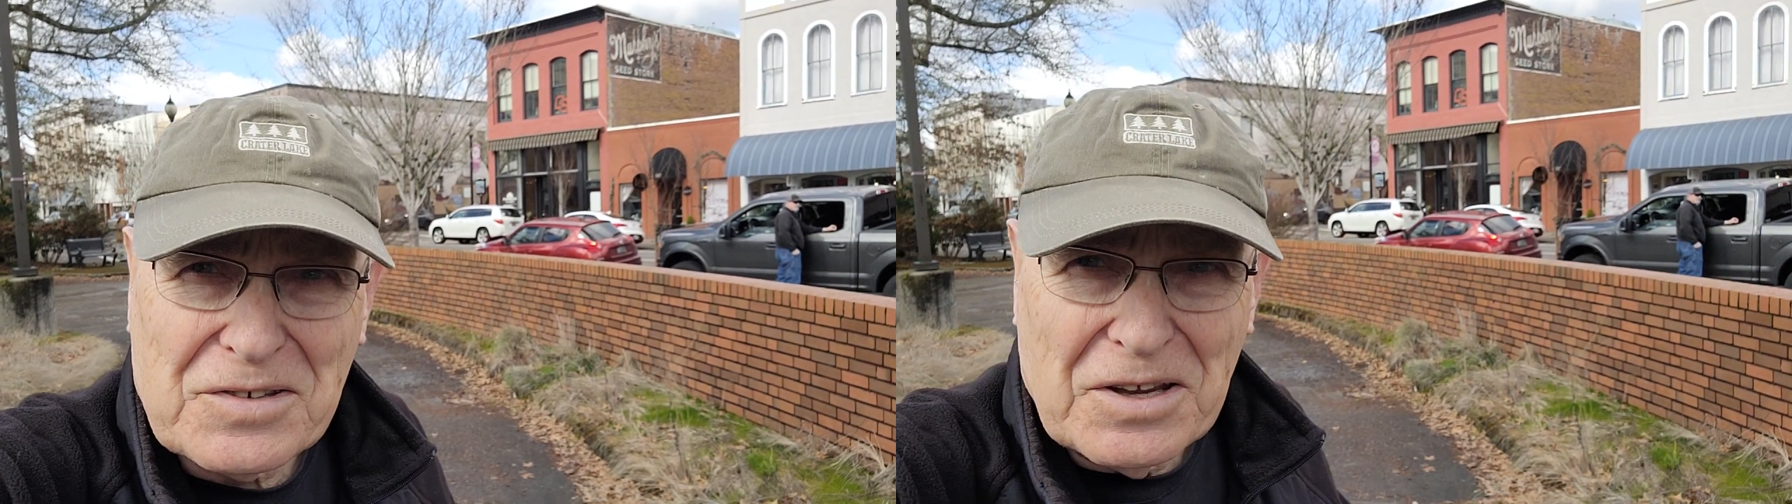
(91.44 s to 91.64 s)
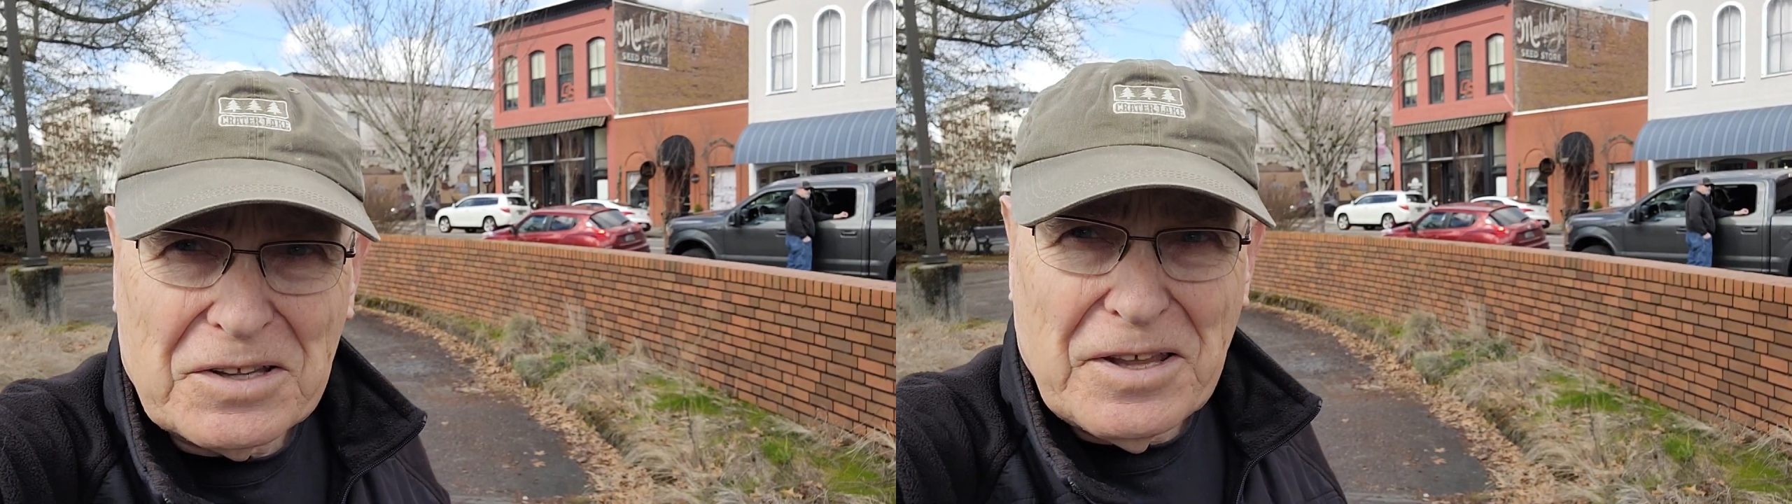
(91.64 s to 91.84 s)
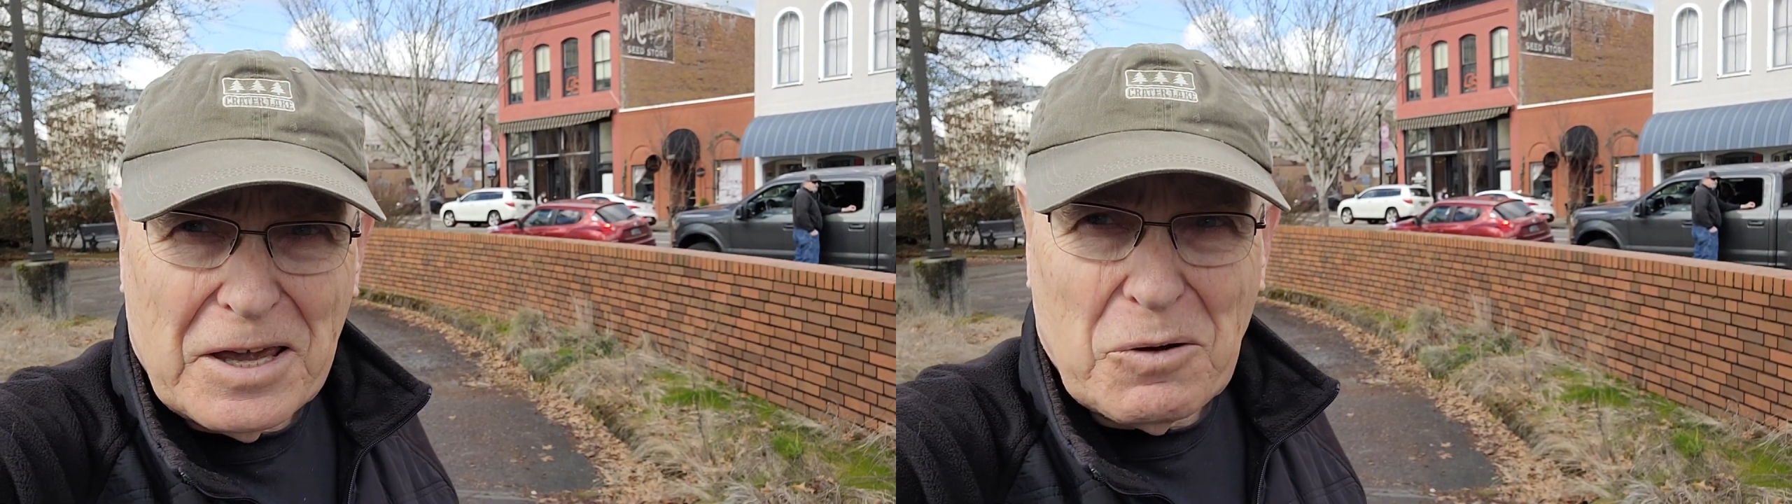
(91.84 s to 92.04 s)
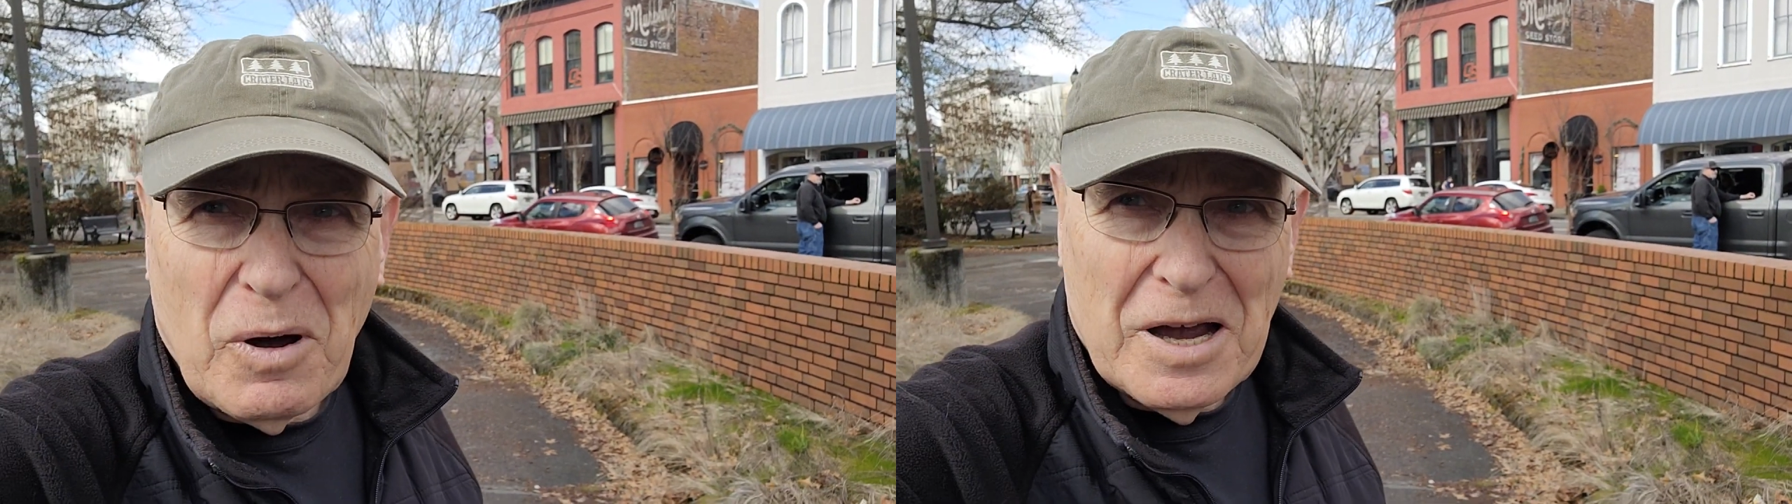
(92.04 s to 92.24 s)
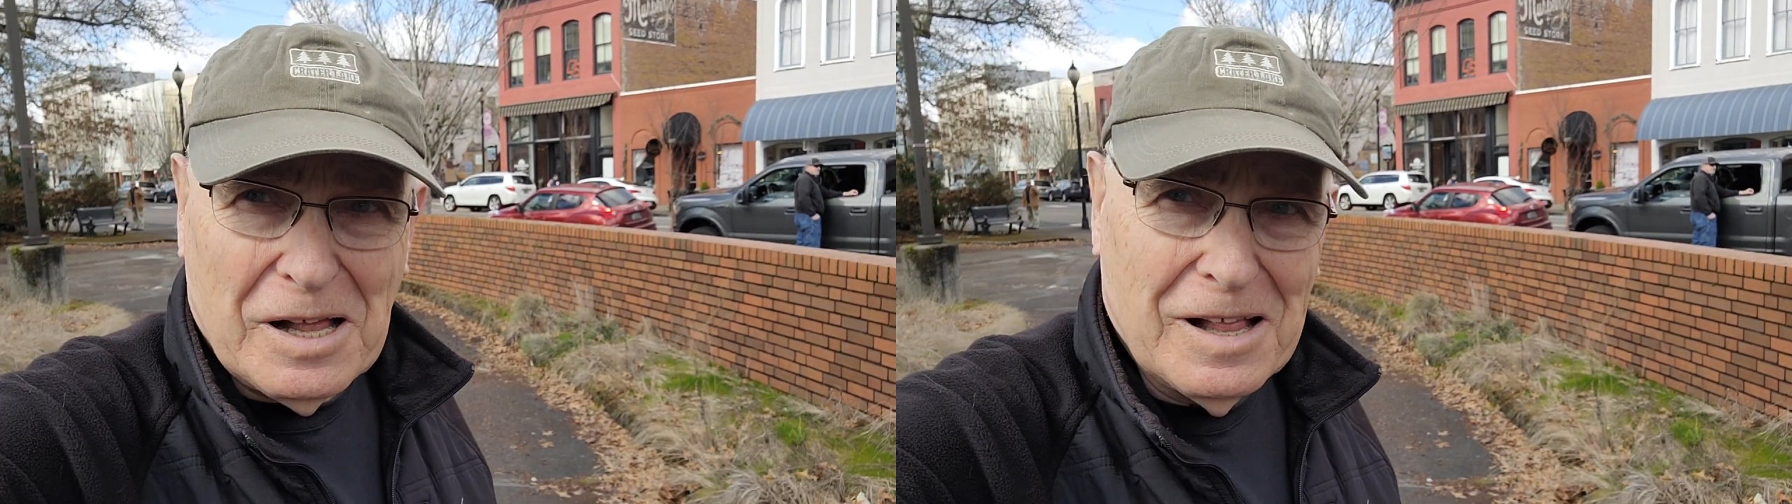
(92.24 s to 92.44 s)
going to take a
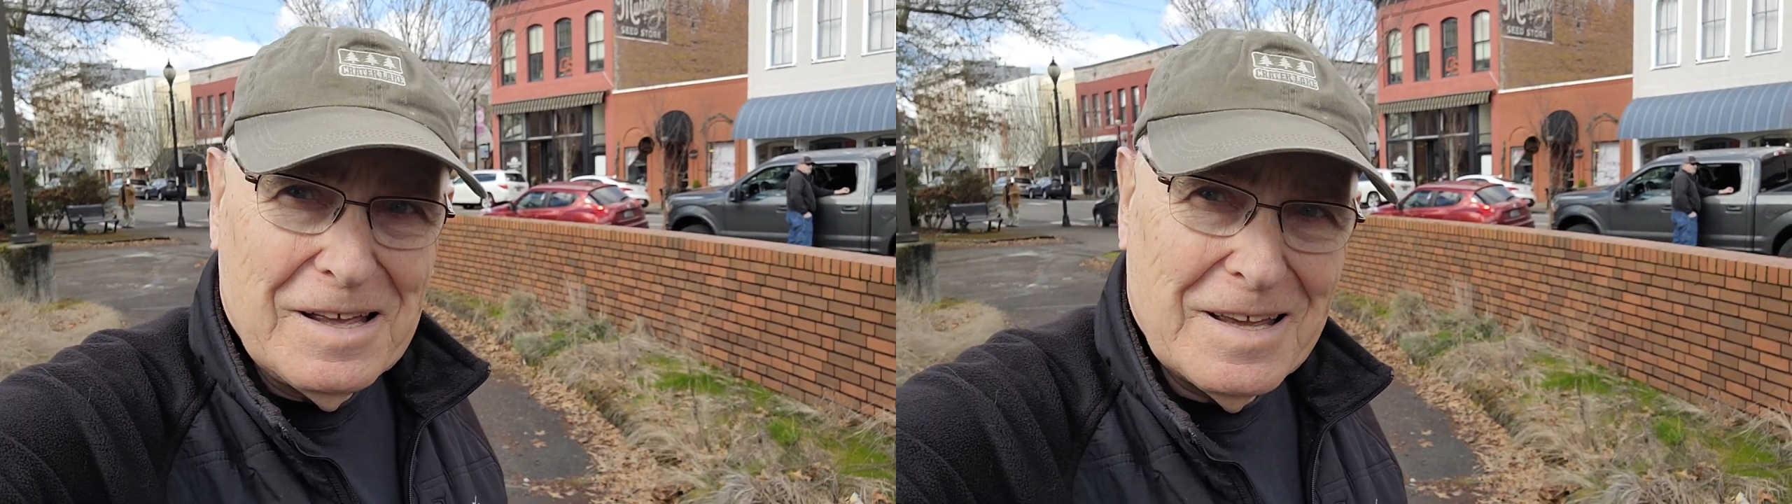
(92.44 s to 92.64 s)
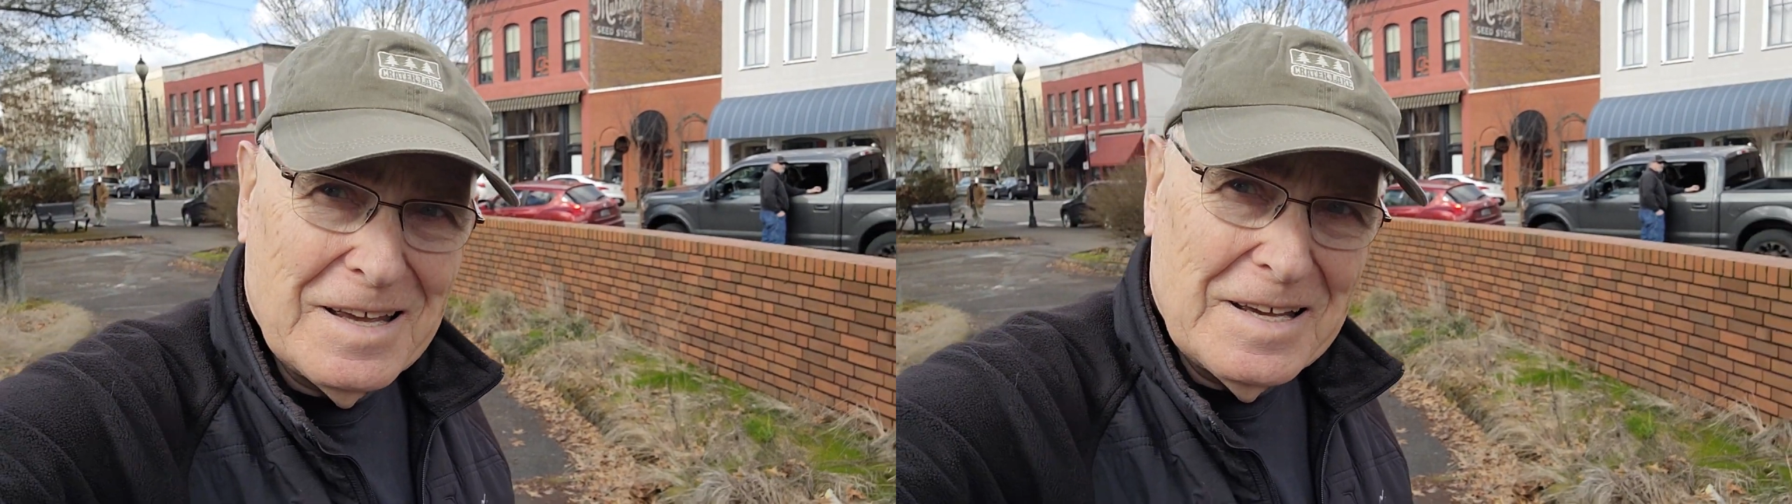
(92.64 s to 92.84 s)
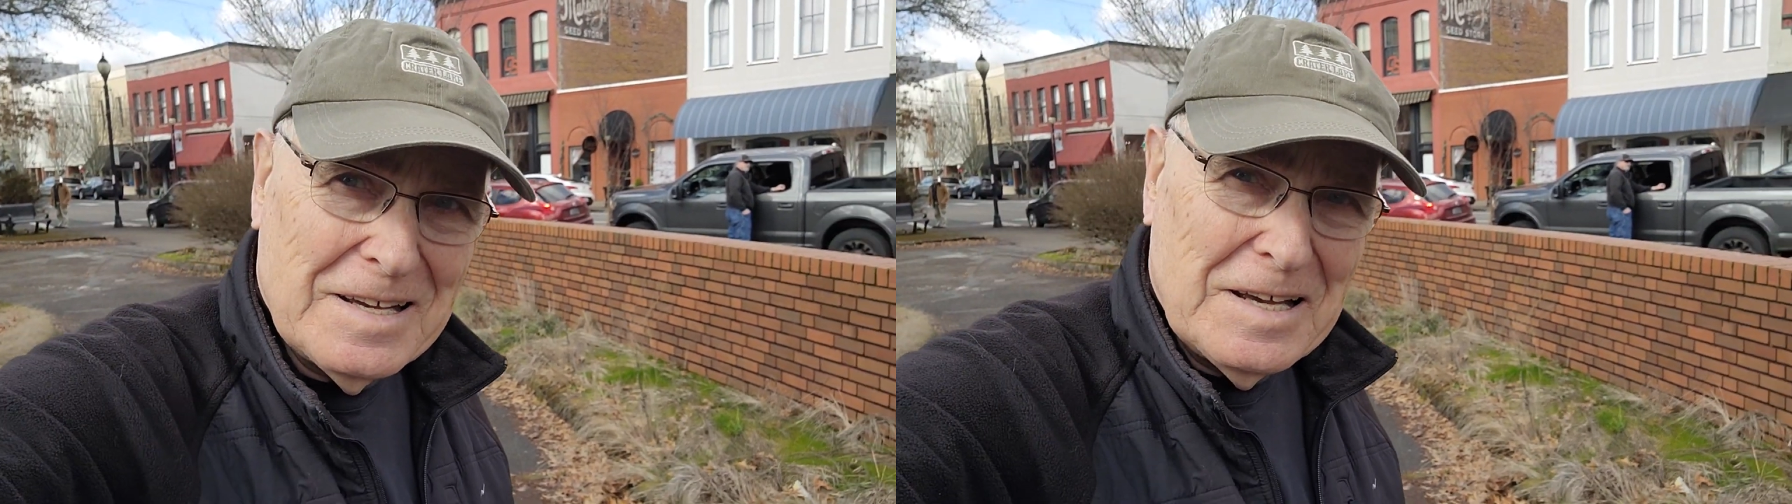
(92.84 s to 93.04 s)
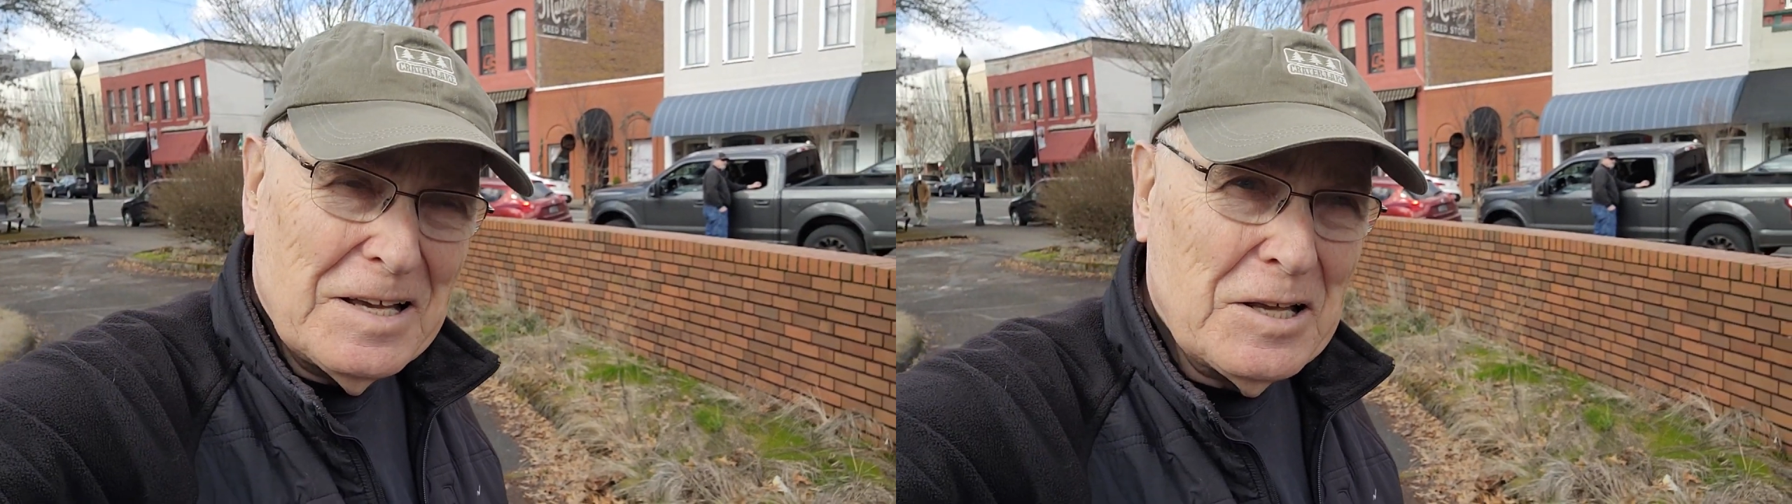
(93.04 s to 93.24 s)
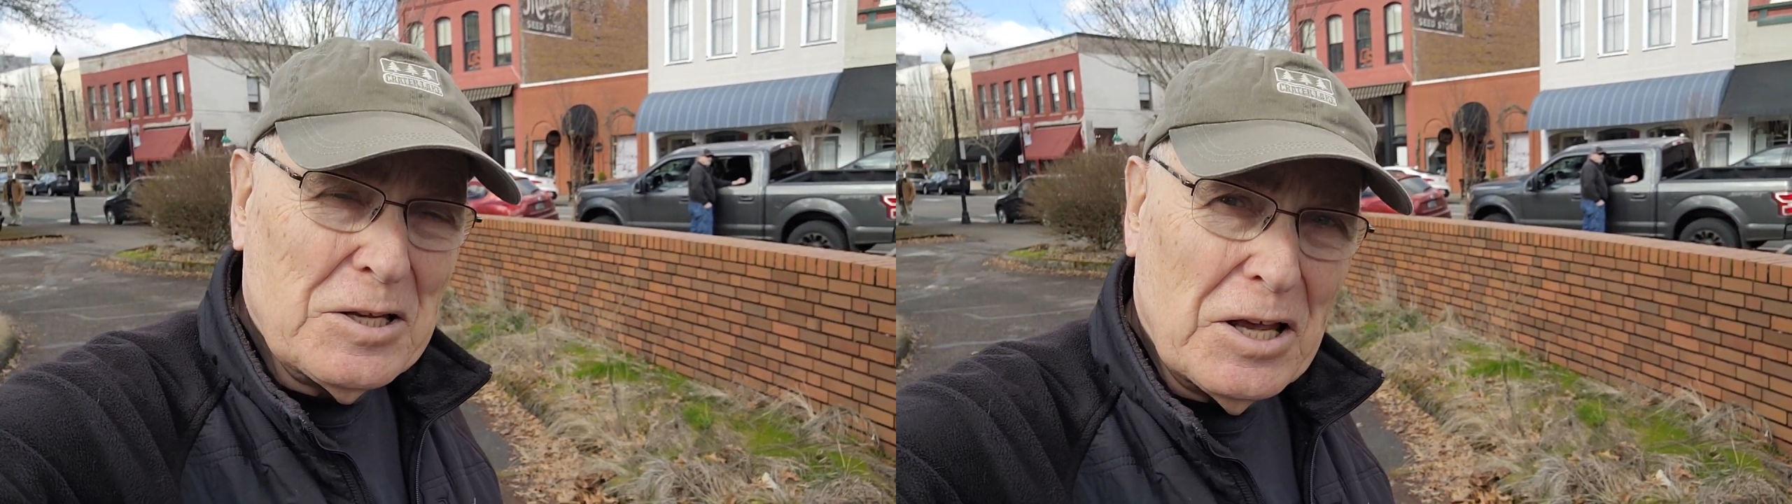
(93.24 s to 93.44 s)
while.
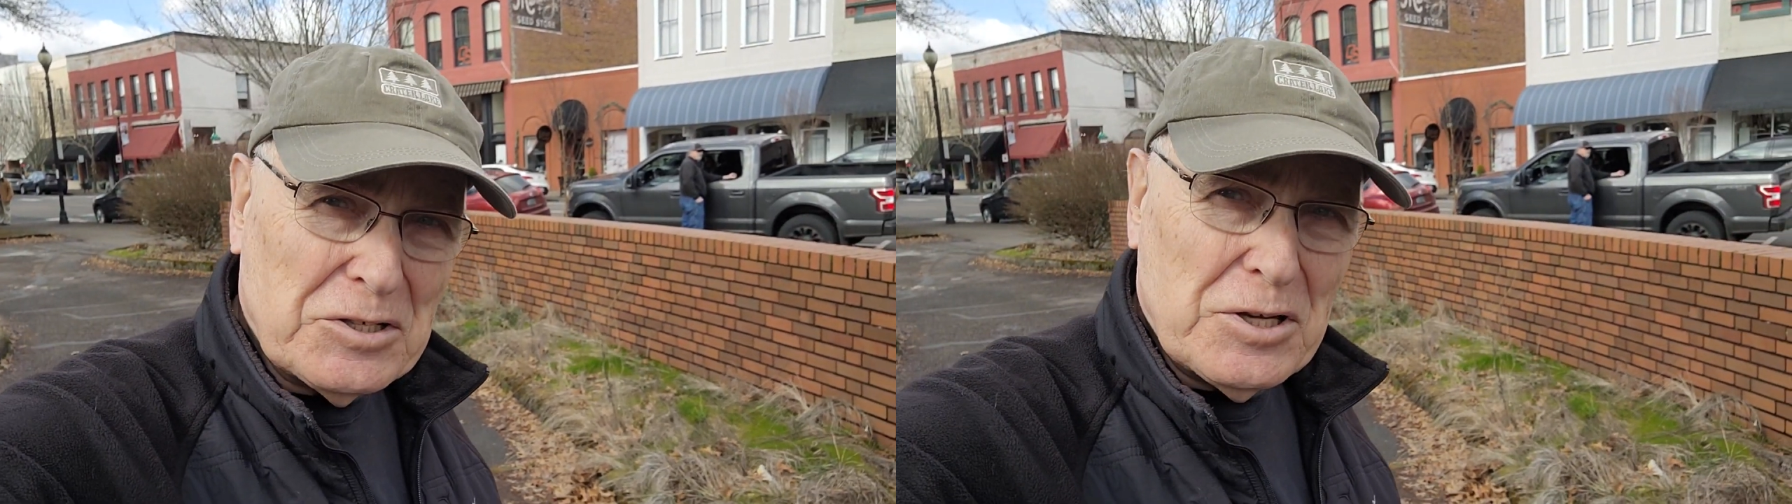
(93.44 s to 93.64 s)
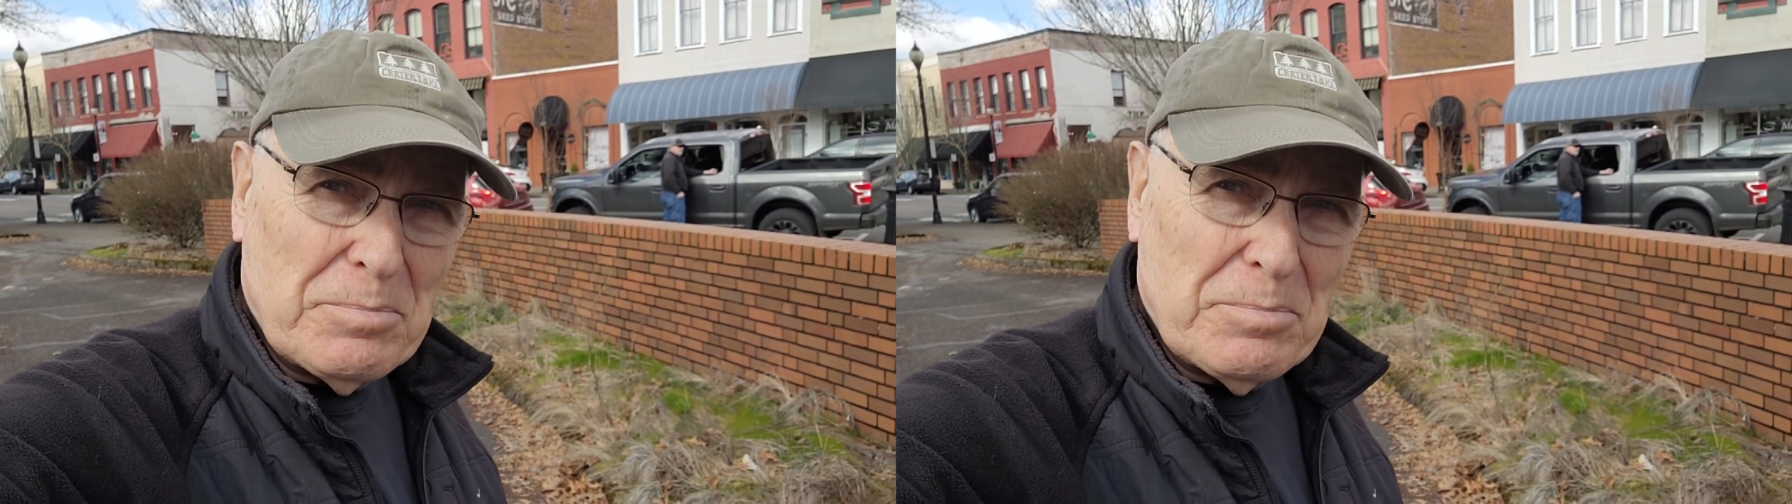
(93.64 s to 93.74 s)
It's